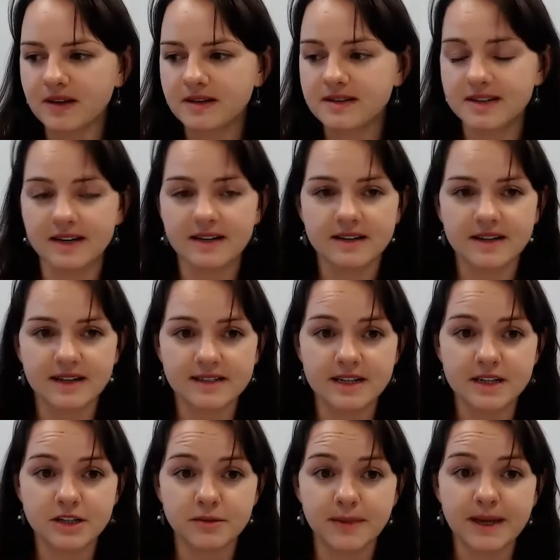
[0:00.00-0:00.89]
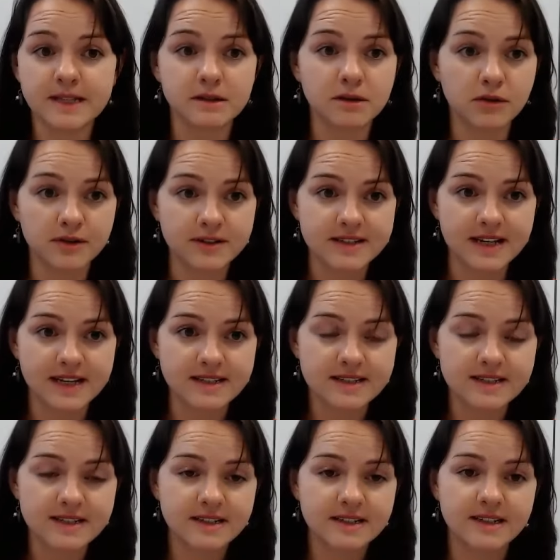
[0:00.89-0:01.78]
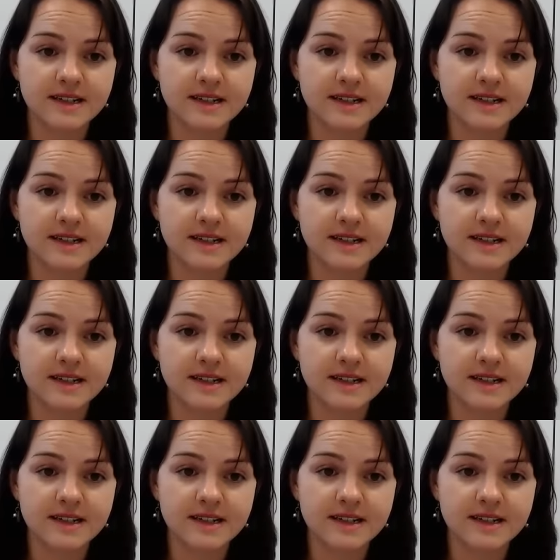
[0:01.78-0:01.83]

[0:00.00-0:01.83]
Standardization makes a lot of sense